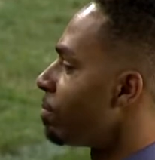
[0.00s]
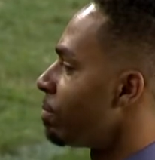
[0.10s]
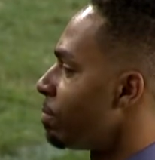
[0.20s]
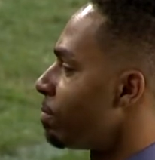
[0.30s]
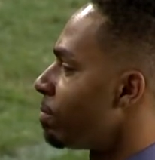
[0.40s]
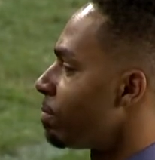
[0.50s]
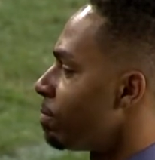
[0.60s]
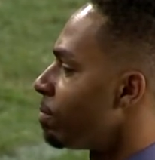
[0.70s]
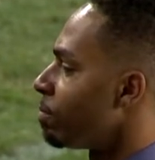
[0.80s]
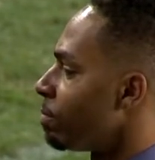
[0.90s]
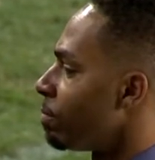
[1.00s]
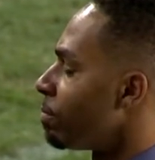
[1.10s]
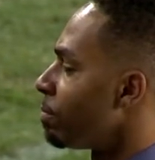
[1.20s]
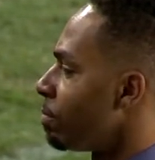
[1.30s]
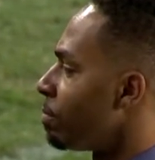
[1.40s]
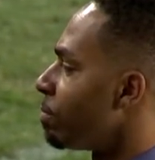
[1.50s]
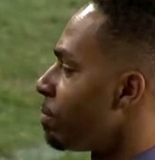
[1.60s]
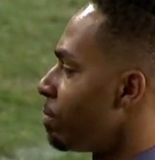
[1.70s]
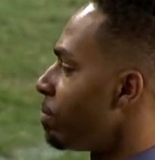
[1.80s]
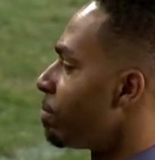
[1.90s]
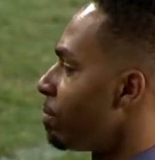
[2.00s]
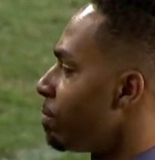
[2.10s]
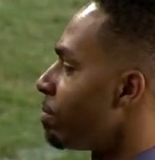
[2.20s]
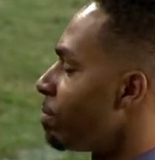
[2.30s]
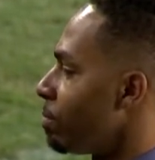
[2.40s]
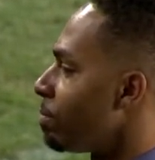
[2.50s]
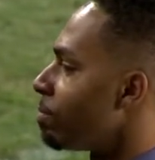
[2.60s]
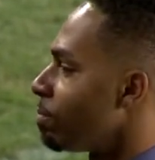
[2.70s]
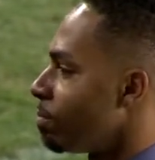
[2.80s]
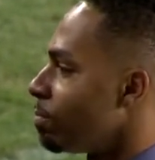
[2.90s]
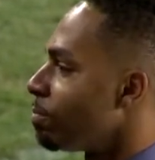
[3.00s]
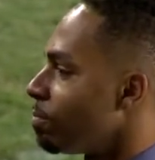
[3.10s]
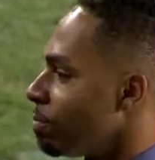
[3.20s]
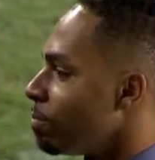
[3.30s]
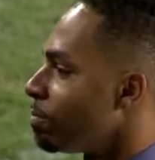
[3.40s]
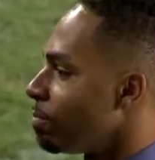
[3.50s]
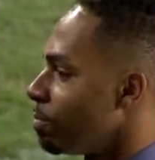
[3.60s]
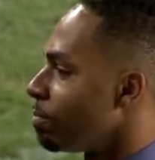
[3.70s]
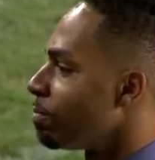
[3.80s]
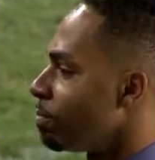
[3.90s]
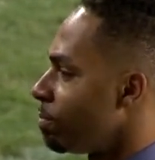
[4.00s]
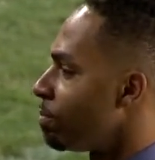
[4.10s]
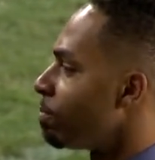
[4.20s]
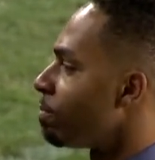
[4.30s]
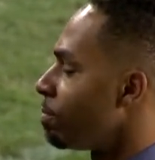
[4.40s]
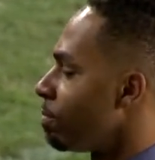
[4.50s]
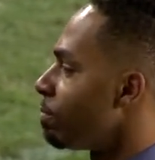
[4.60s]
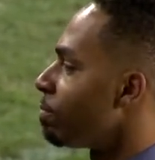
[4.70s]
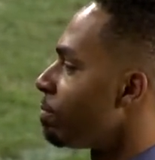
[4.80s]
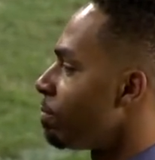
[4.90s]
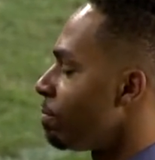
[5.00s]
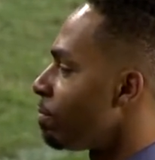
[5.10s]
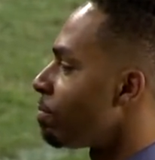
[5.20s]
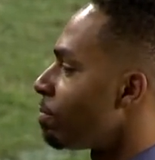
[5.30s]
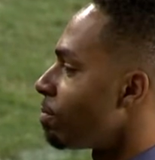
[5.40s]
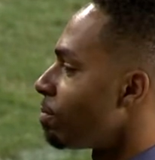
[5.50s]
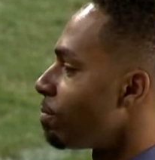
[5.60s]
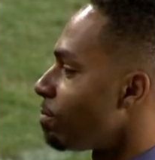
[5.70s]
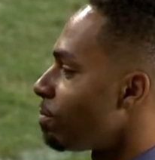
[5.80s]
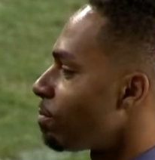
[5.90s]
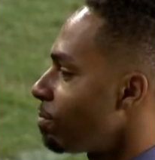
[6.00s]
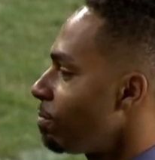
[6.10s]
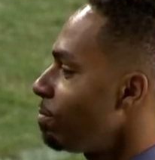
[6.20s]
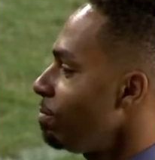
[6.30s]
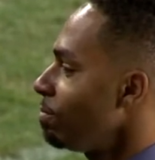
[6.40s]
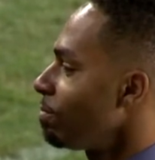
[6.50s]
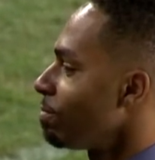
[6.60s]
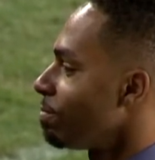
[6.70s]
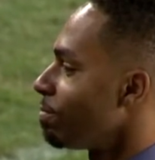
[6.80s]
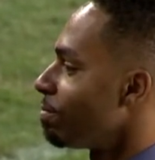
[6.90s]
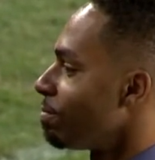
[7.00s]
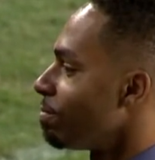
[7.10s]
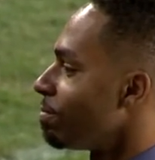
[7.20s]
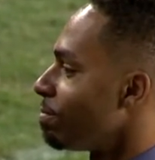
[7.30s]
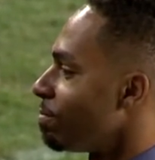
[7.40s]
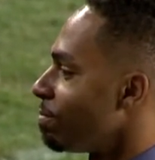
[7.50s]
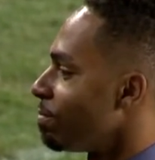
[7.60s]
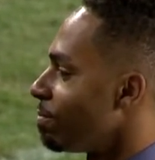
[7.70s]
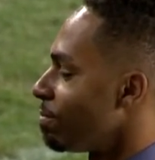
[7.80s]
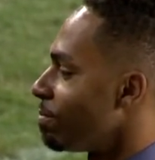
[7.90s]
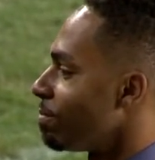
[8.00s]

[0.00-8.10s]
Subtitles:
[no speech]